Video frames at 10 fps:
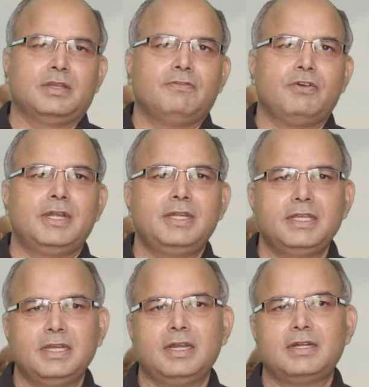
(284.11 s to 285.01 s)
For
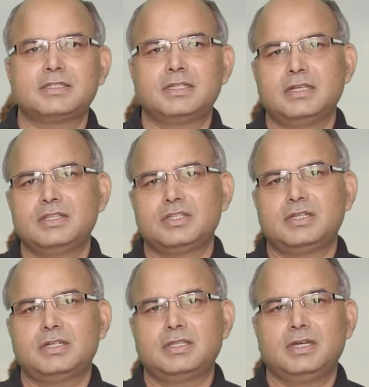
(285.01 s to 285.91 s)
Indian arts and
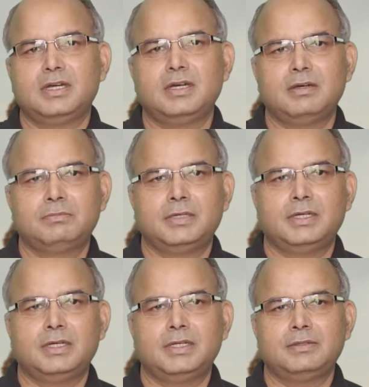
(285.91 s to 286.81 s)
culture,
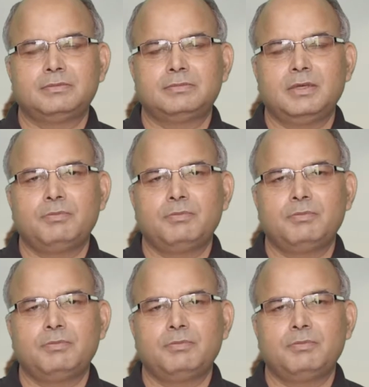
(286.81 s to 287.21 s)
the